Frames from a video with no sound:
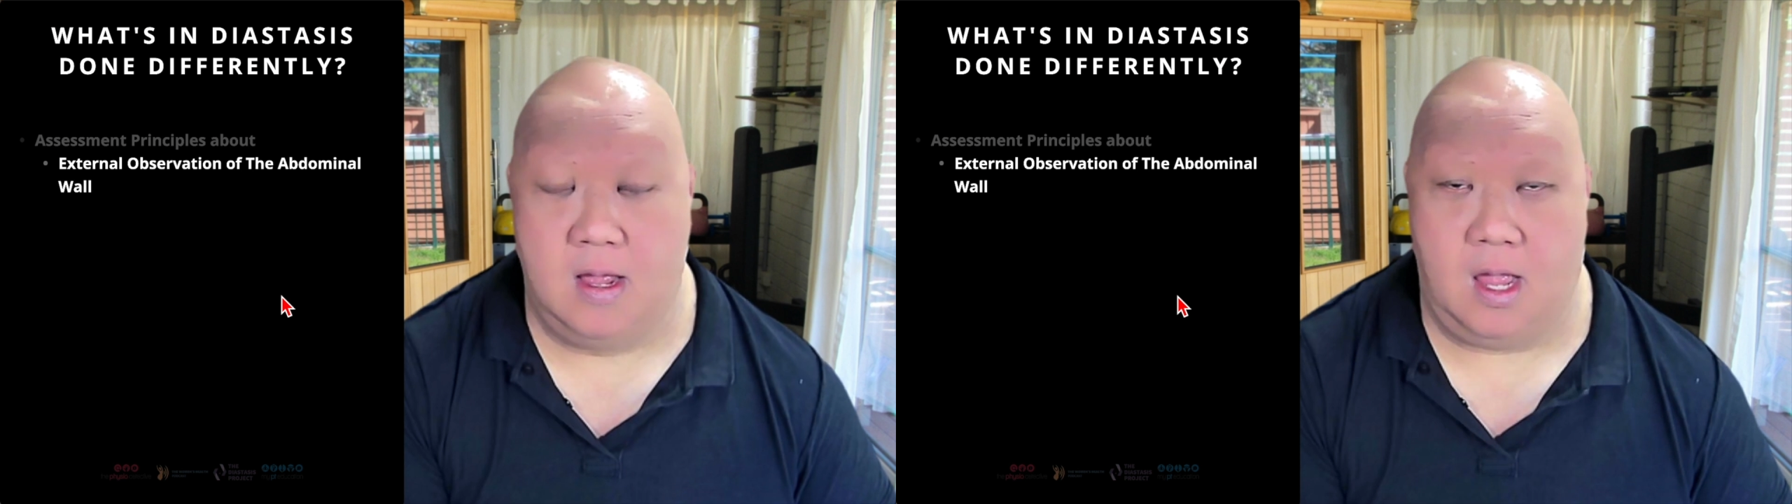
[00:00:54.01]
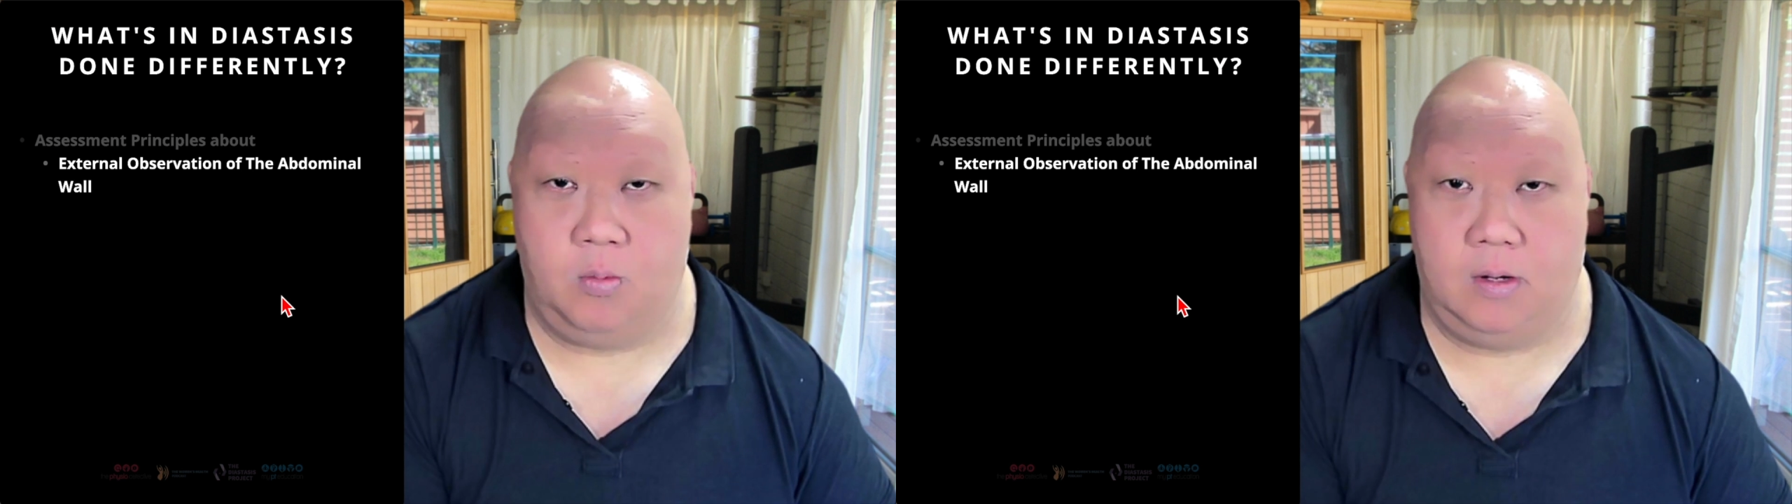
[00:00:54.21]

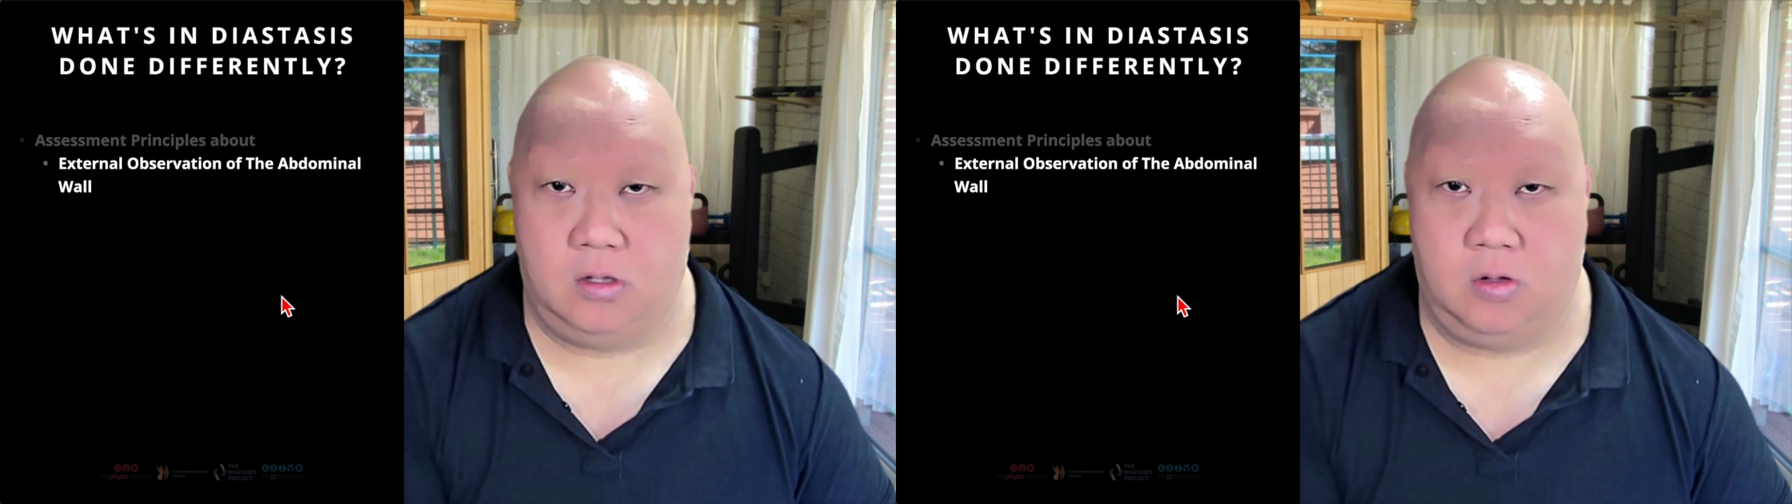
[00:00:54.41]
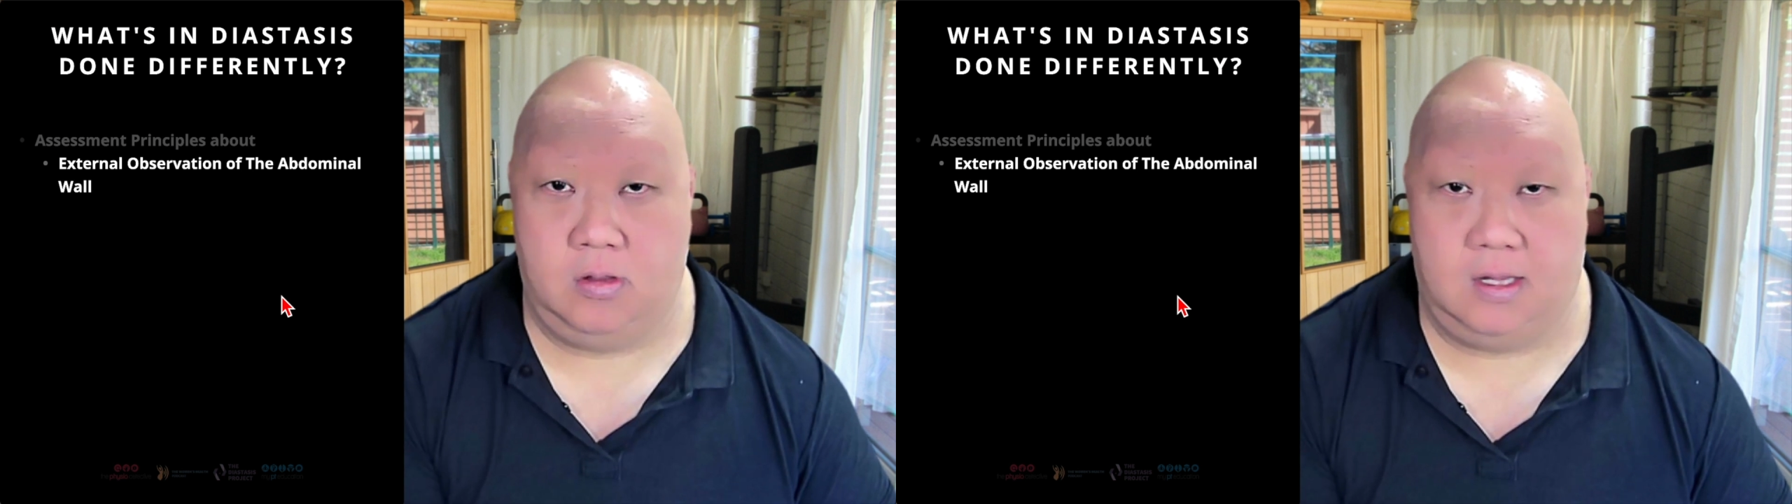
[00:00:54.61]
and we
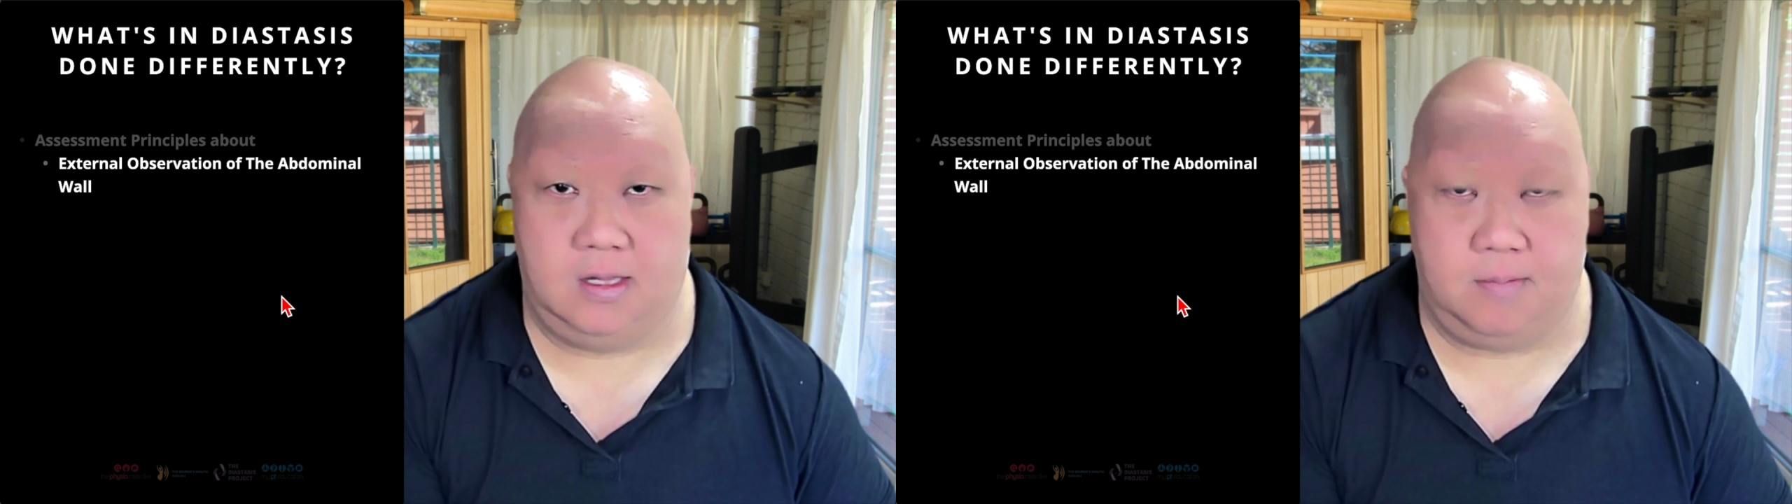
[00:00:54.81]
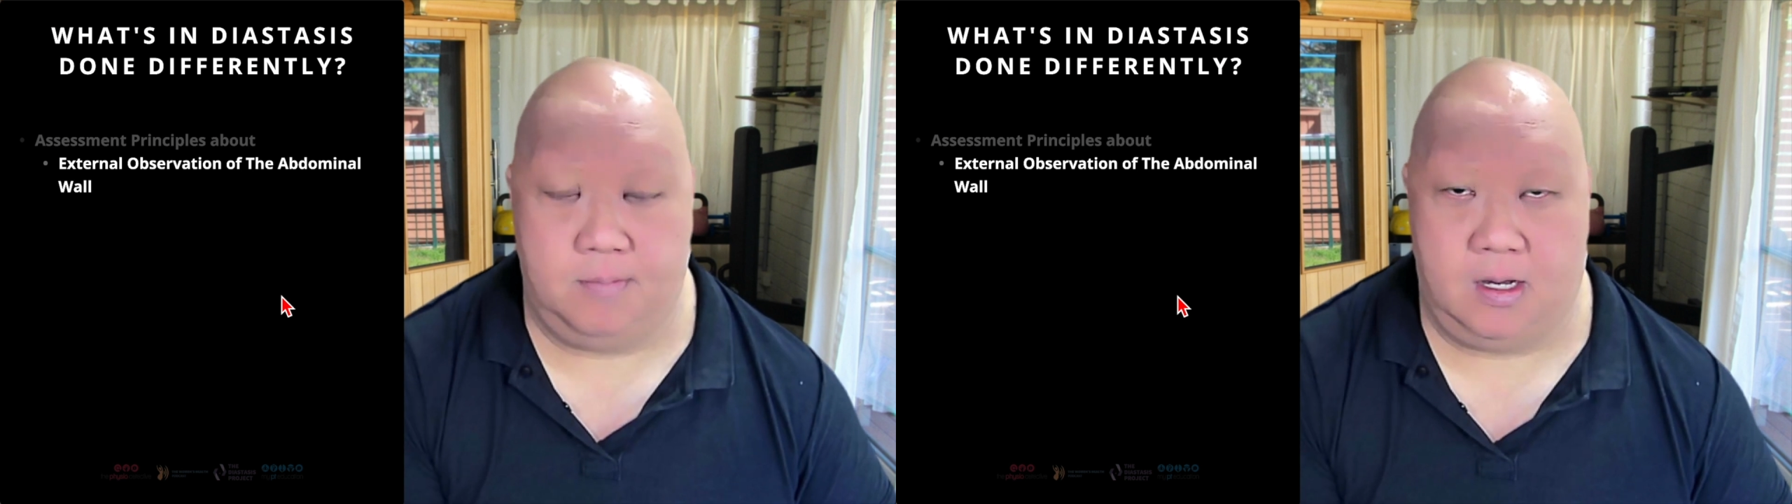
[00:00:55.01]
do this
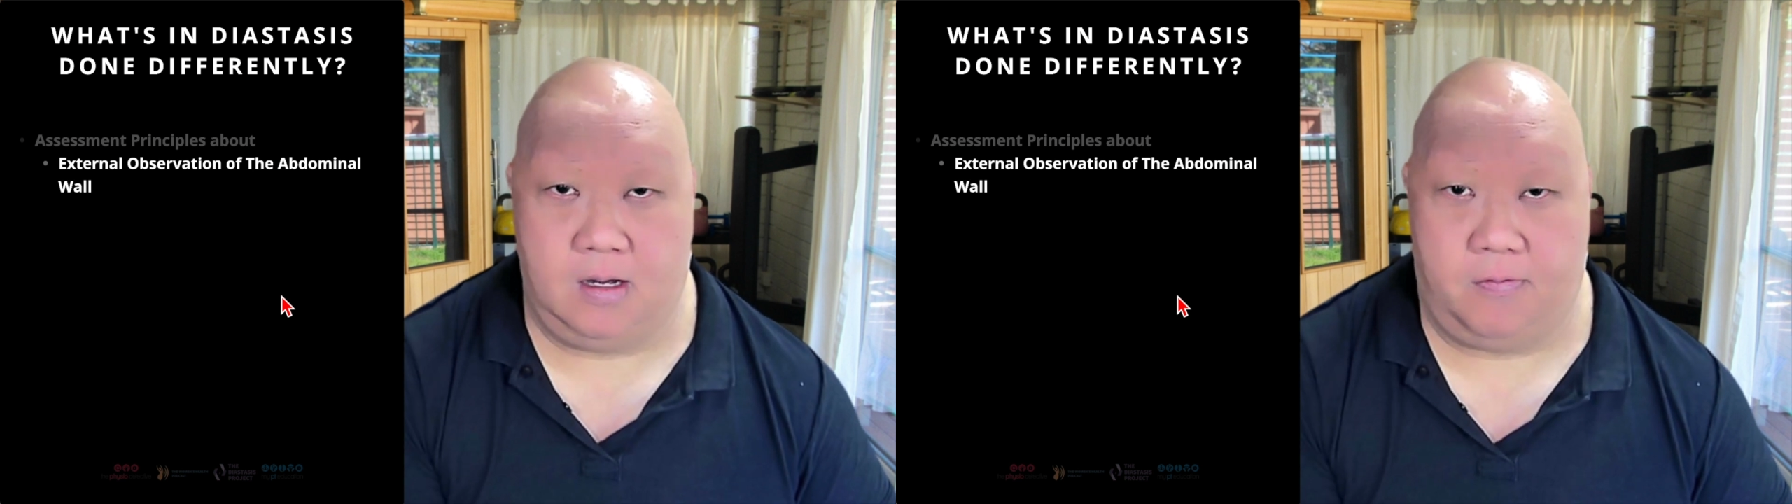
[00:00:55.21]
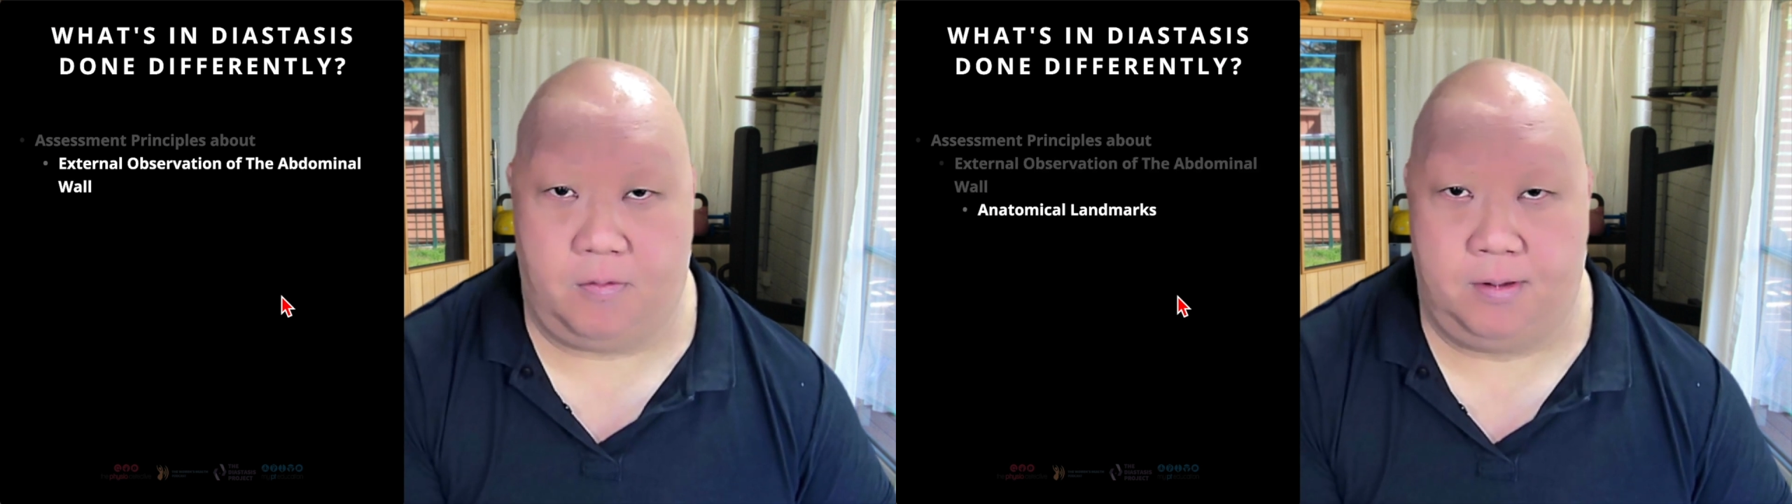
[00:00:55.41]
in many
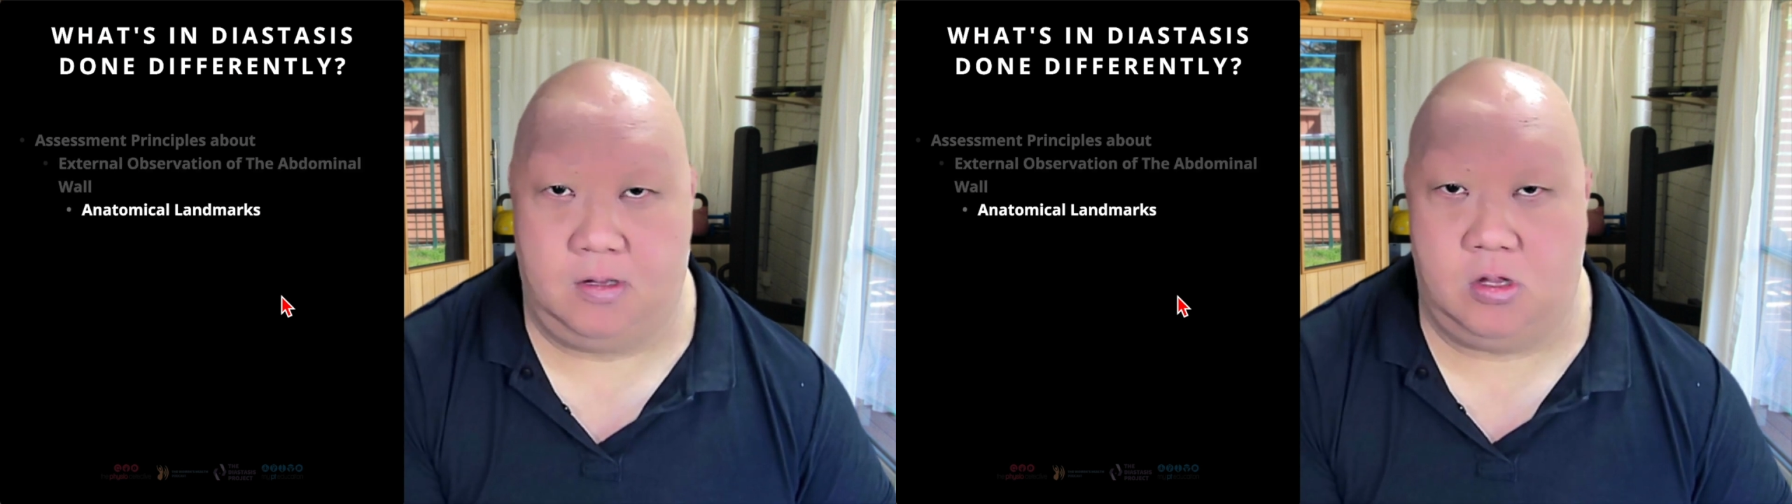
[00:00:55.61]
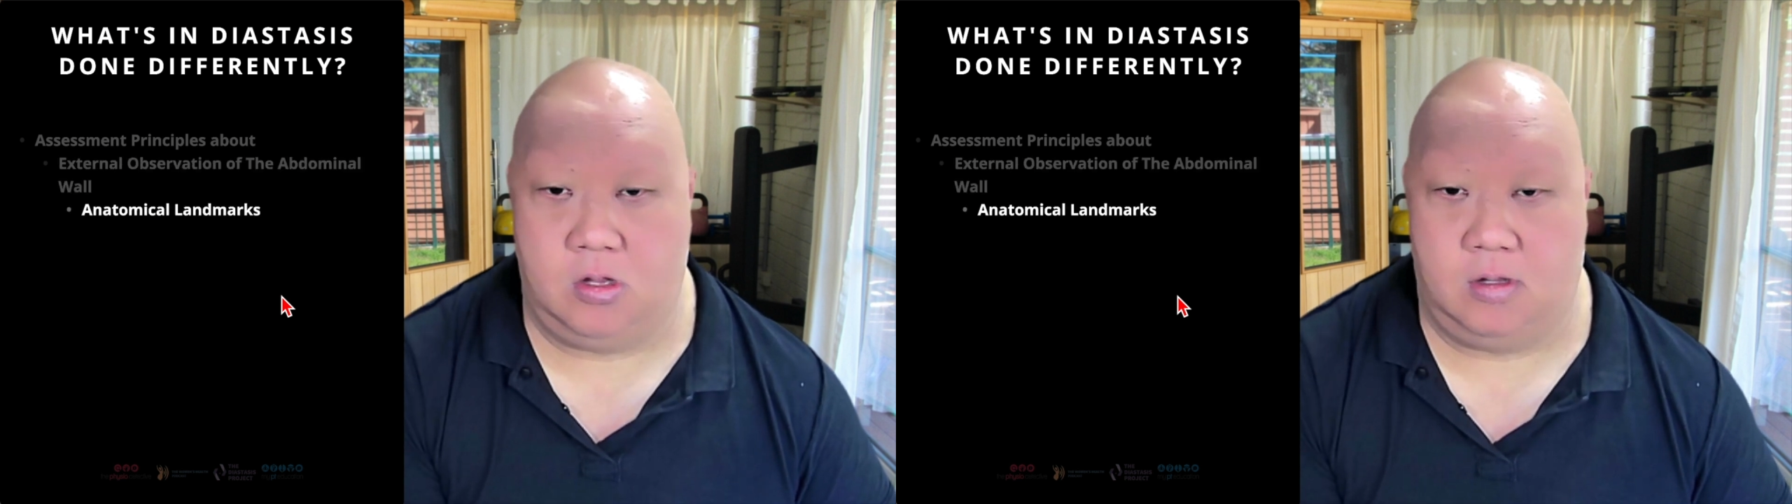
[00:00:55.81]
different
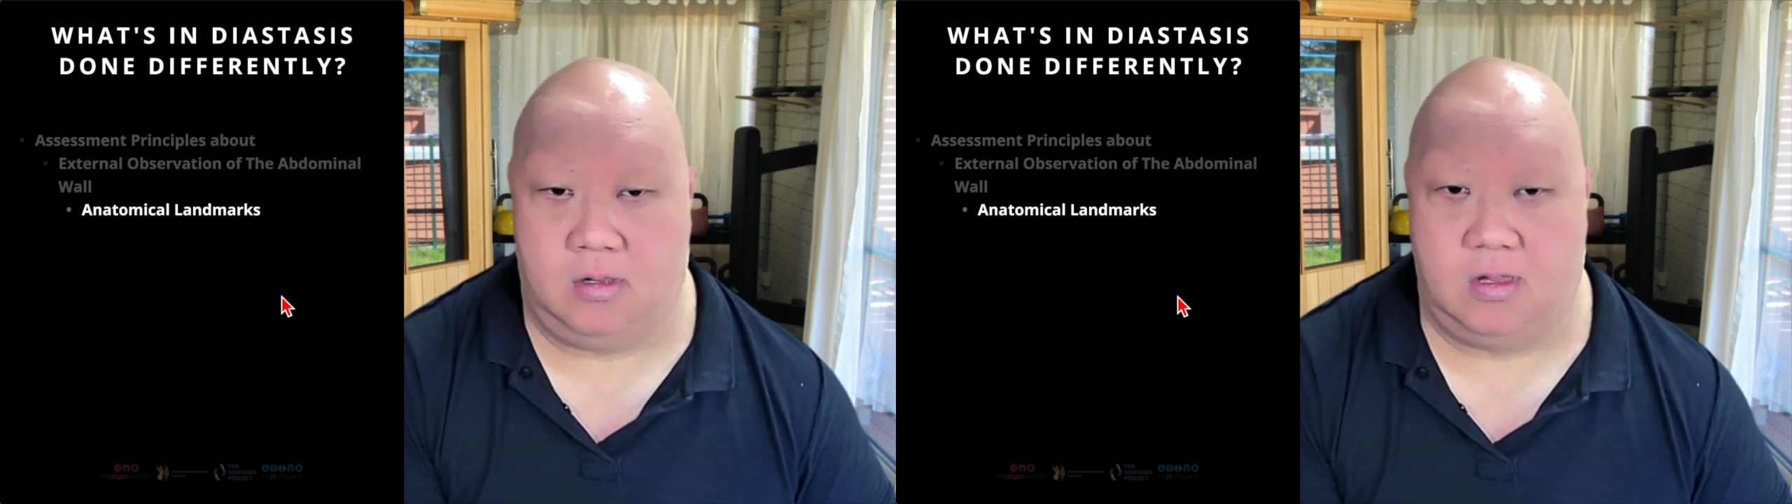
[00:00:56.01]
positions.